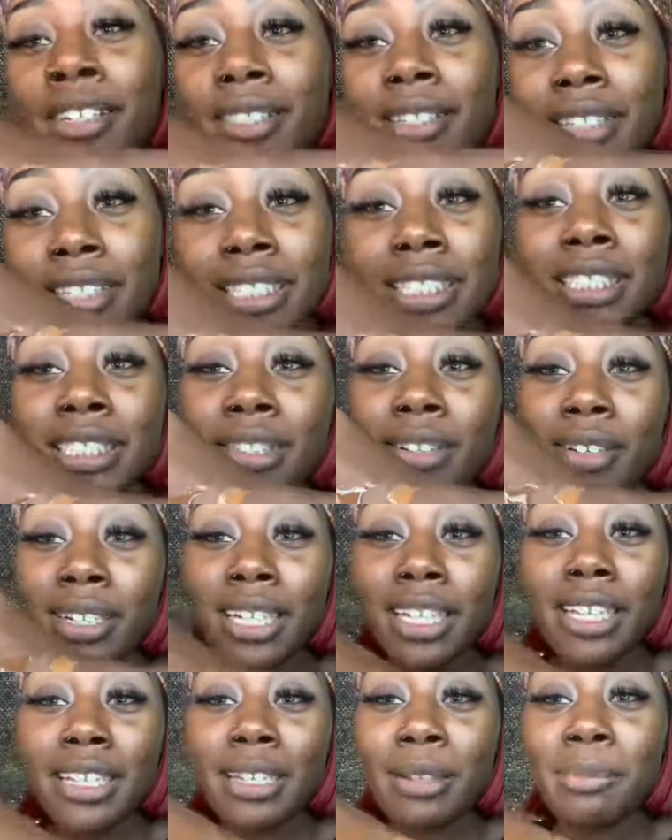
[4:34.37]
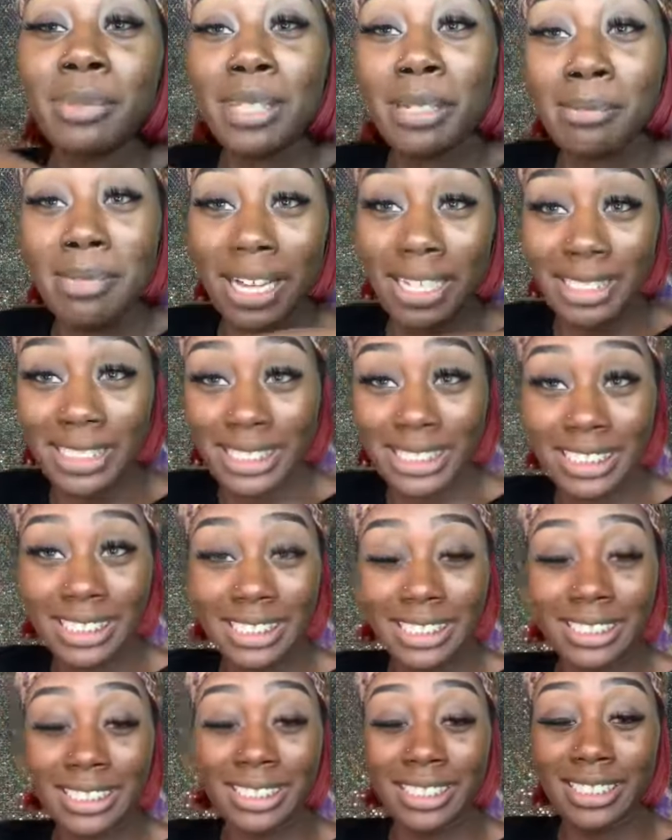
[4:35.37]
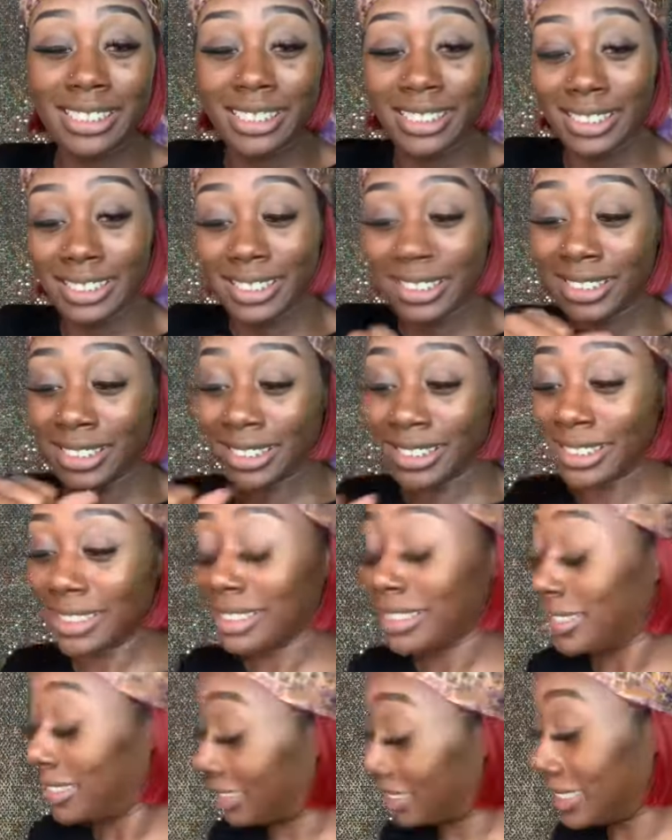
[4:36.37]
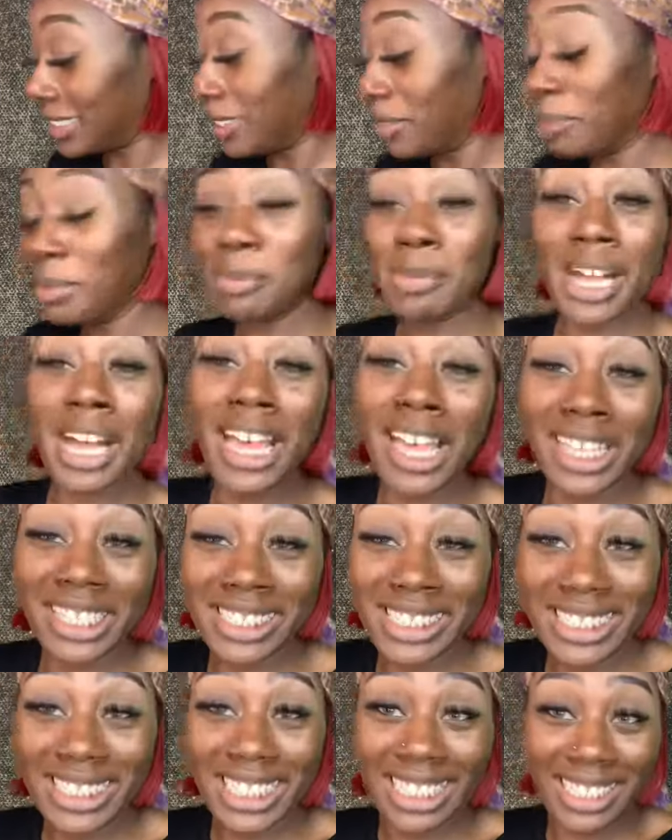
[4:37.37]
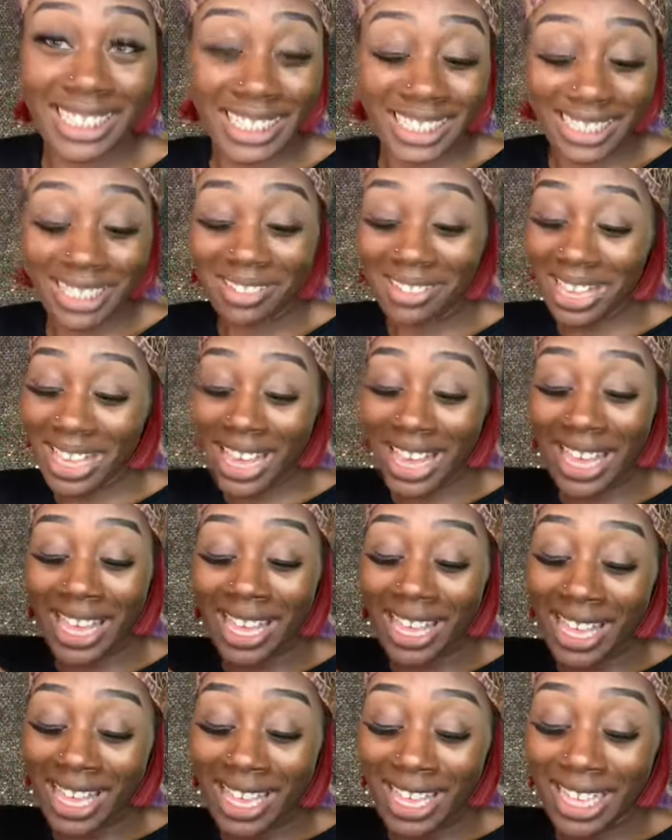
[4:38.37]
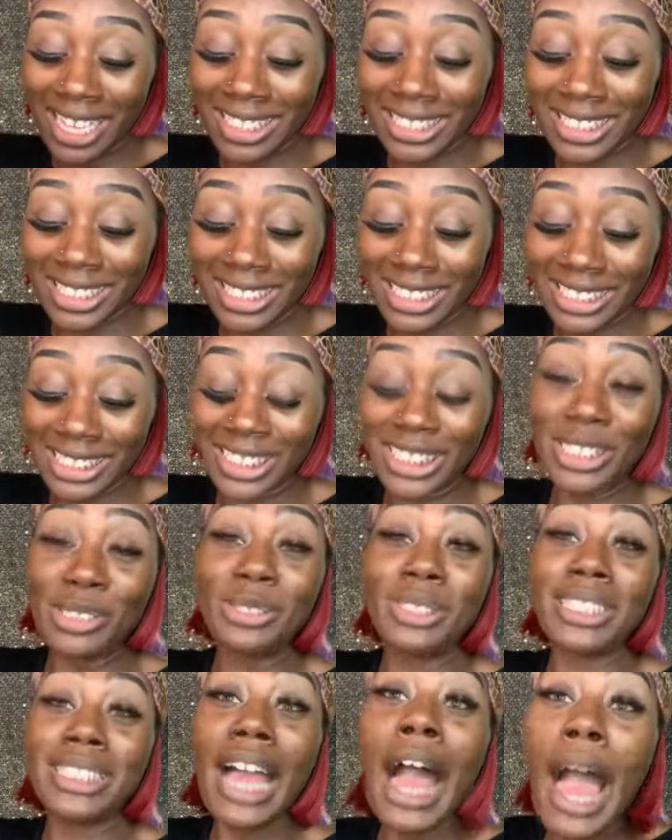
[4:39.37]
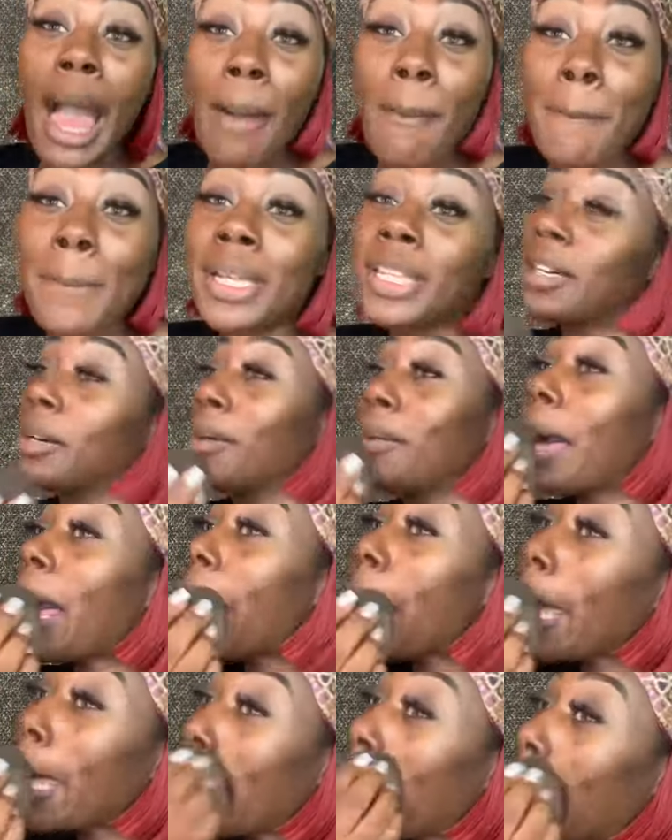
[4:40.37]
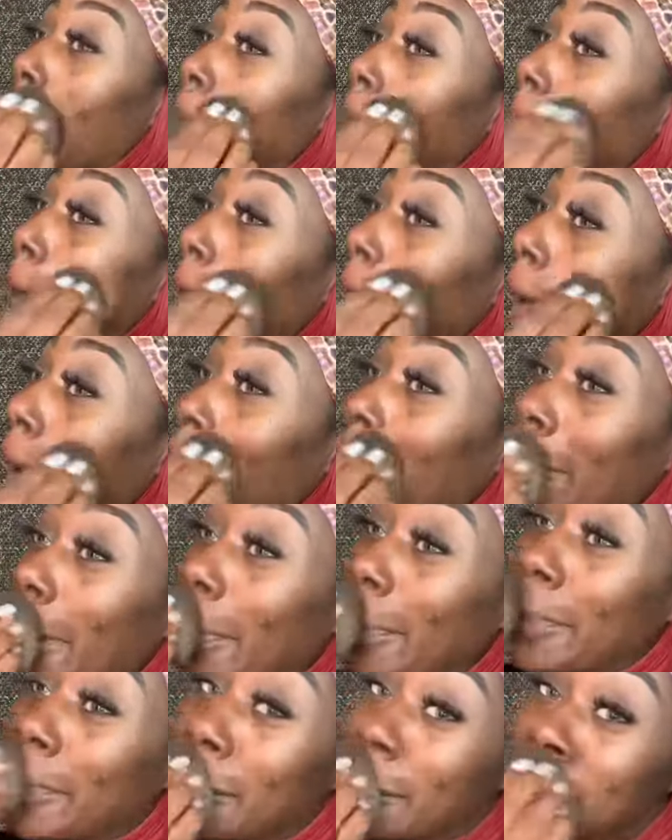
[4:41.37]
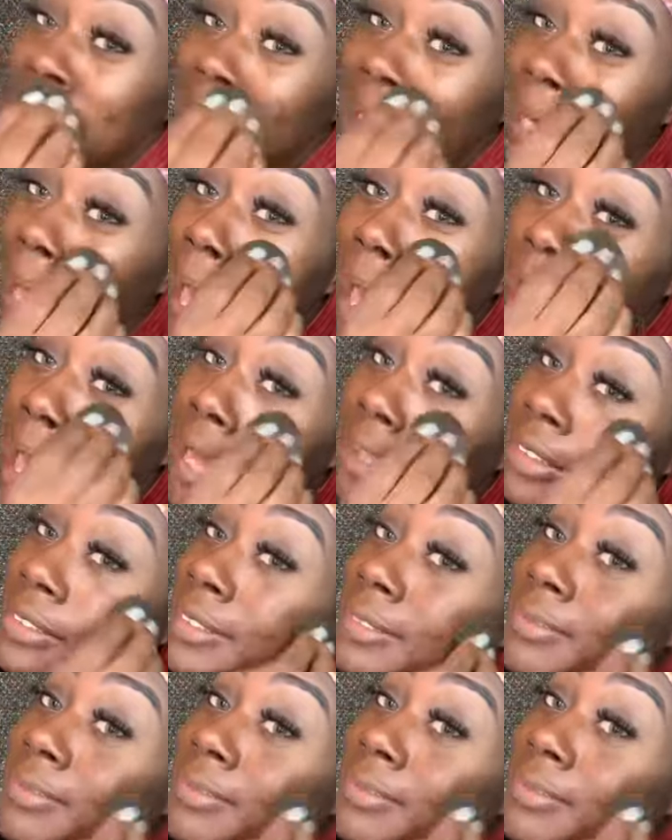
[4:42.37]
So this is going to end up being my concealer. This is going to be my concealer, okay? Until it's used up, all right? Make use of that.